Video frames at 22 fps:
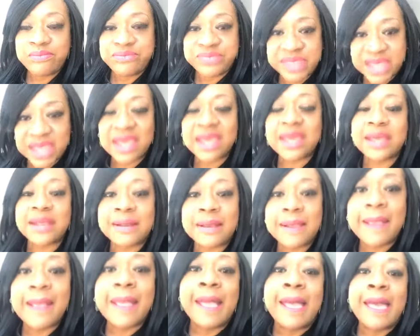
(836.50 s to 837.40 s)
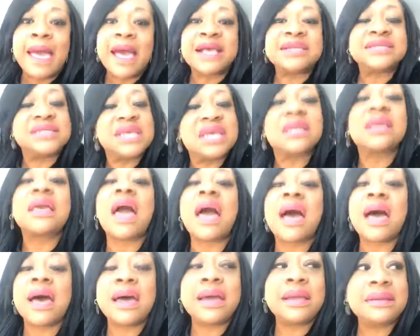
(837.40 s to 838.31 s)
Then I said,
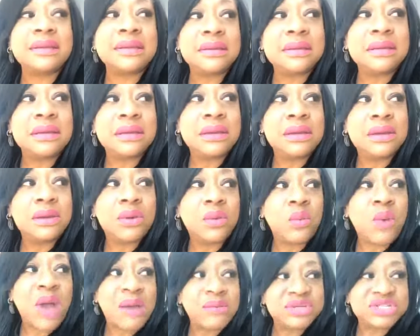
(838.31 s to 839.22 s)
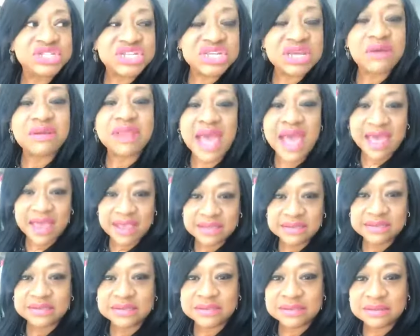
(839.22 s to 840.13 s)
God, why was she on
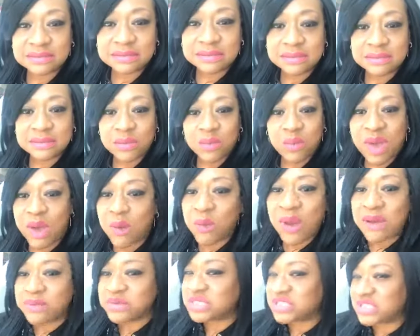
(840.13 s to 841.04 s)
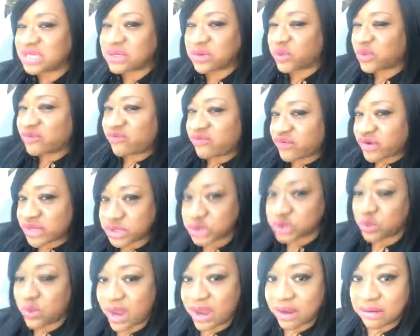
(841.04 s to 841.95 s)
ice? Why was she in a
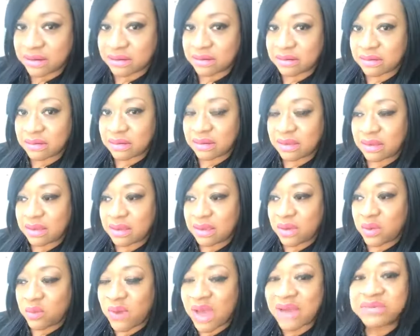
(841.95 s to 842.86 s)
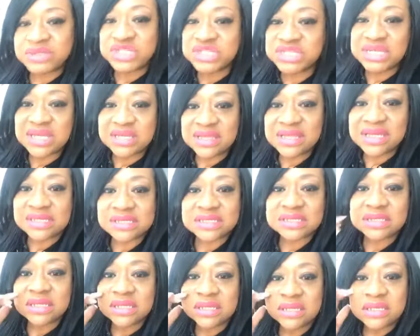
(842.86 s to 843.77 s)
refrigerator? Why was she in
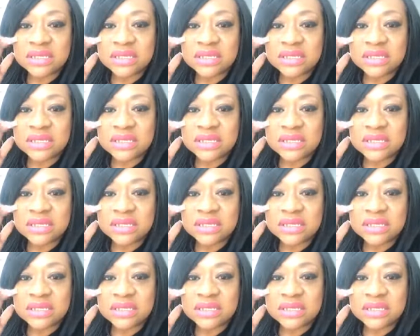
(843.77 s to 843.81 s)
this